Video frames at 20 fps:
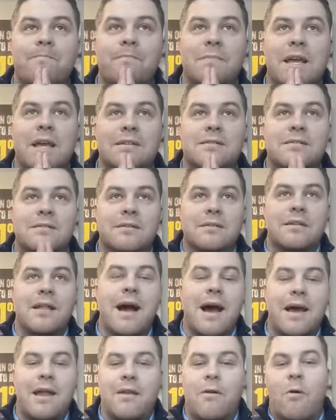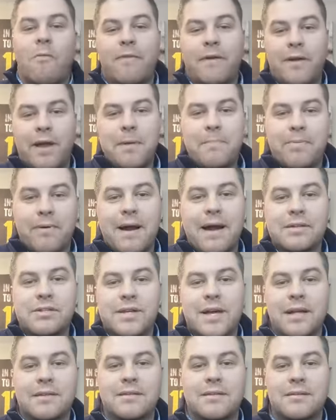it's not an overnight
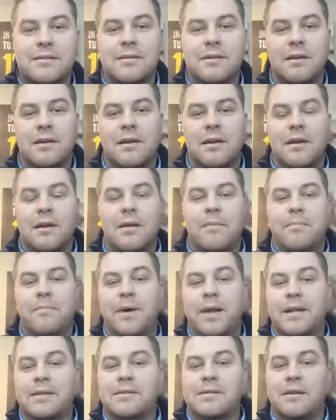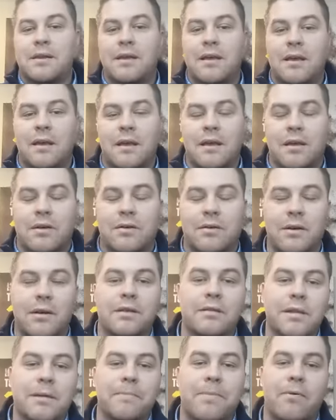project, but it's
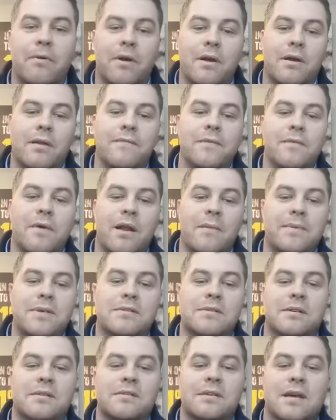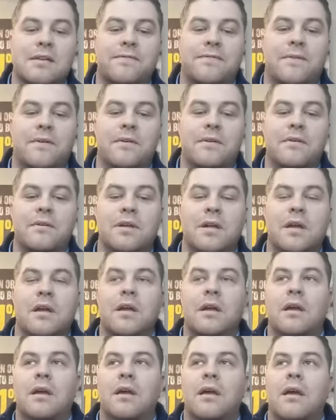critically important if you want to be successful
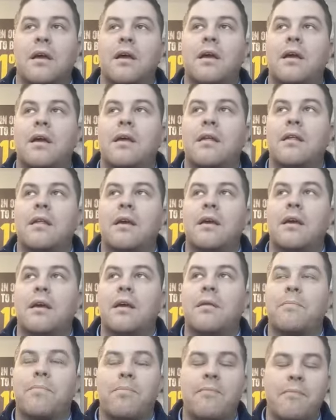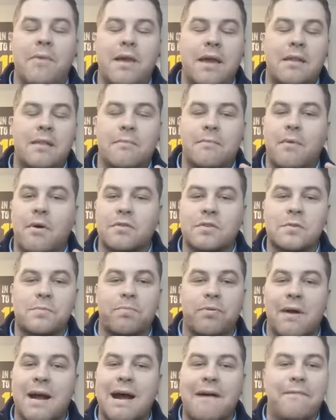in the most
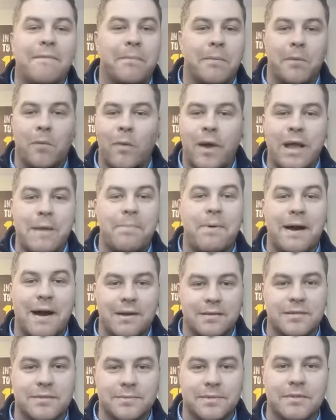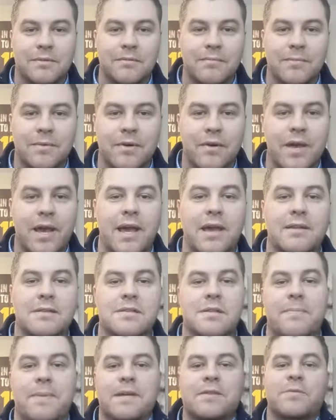profitable way possible, okay,
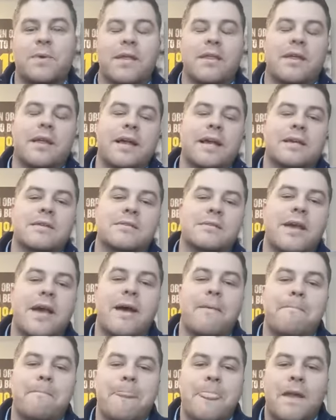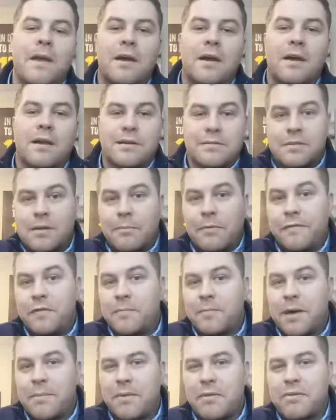is the best way that I can say it. Now, some of you
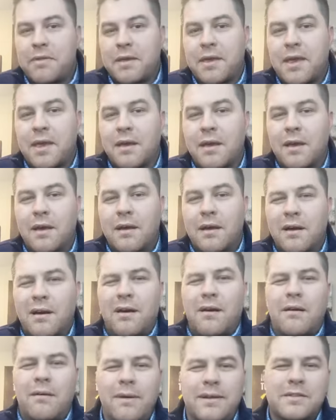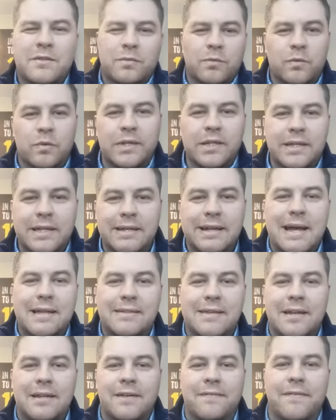might be thinking, oh, it's really not
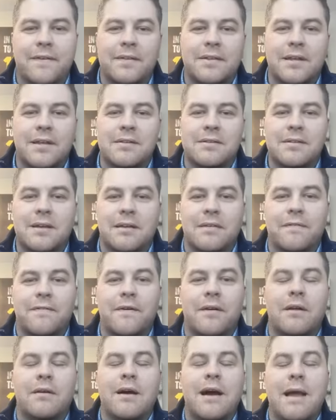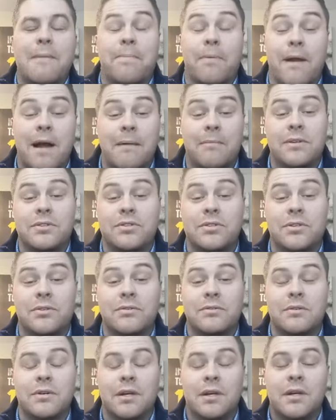that different than a sales funnel. I promise
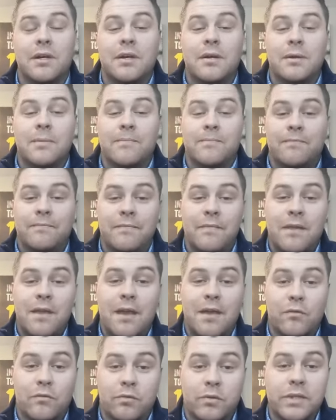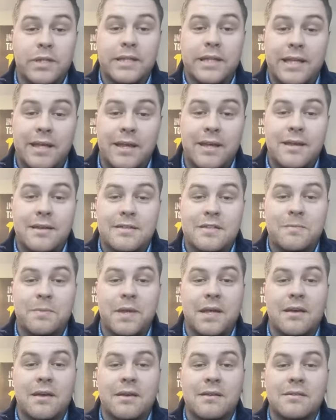you it really is,
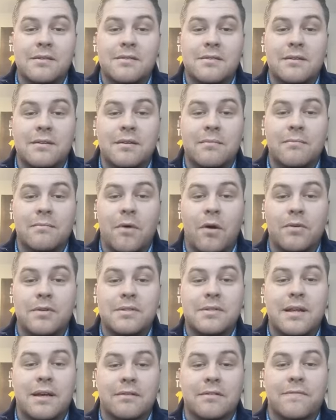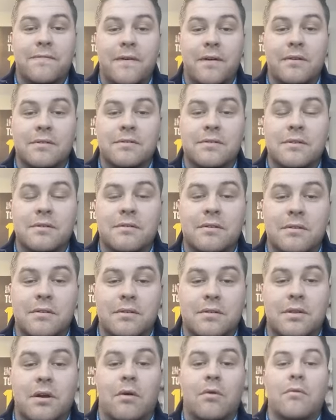because most sales funnels
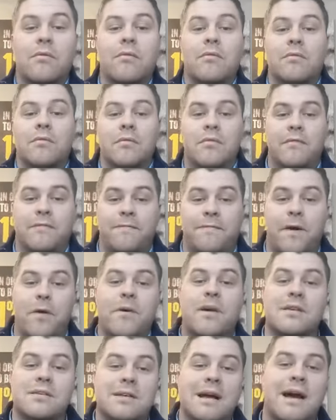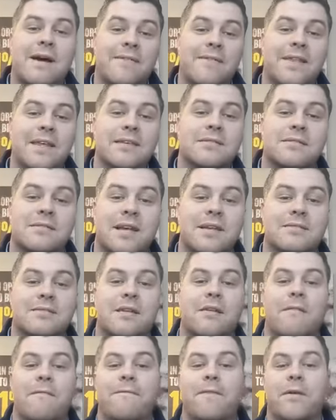don't focus on these things.
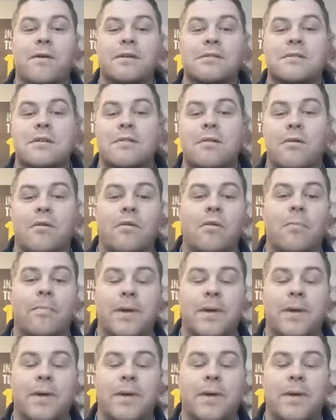They don't focus on the whole